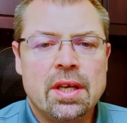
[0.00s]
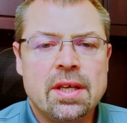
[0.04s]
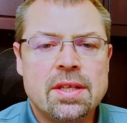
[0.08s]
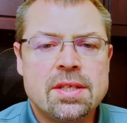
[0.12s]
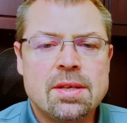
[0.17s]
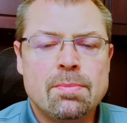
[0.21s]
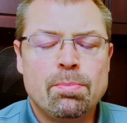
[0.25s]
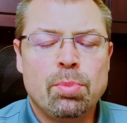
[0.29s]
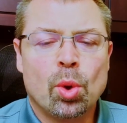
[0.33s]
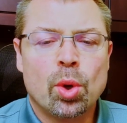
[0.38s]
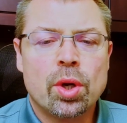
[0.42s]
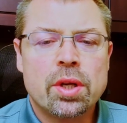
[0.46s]
It's
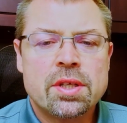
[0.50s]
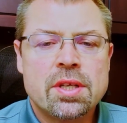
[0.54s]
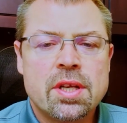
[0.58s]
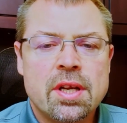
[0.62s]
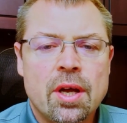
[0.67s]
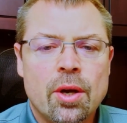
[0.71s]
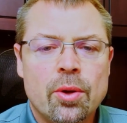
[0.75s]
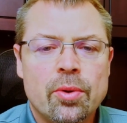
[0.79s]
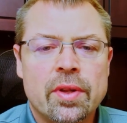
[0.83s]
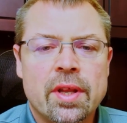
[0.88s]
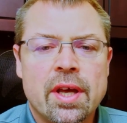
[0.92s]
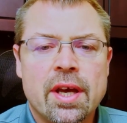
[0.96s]
important to
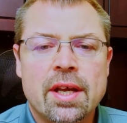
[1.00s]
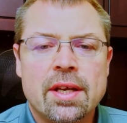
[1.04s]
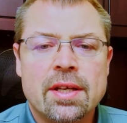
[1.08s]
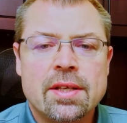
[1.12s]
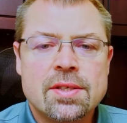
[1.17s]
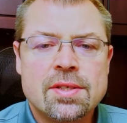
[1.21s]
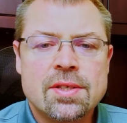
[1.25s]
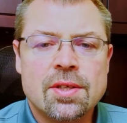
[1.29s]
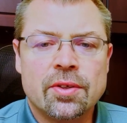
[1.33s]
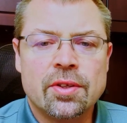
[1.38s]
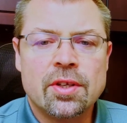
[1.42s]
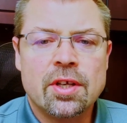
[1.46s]
note that
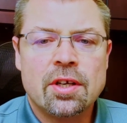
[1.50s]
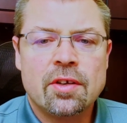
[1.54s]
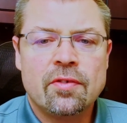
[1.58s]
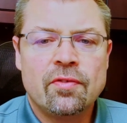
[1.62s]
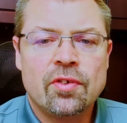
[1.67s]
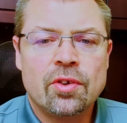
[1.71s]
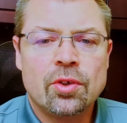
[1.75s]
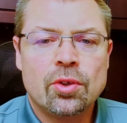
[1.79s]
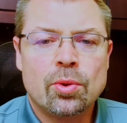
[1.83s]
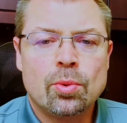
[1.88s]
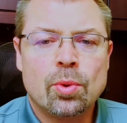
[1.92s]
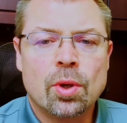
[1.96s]

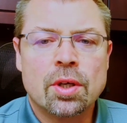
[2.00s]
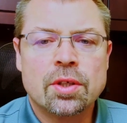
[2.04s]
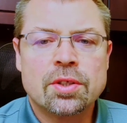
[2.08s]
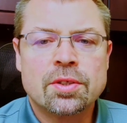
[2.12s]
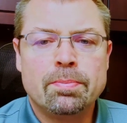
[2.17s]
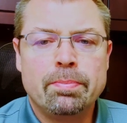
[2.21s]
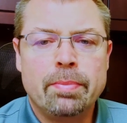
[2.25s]
Sildenafil works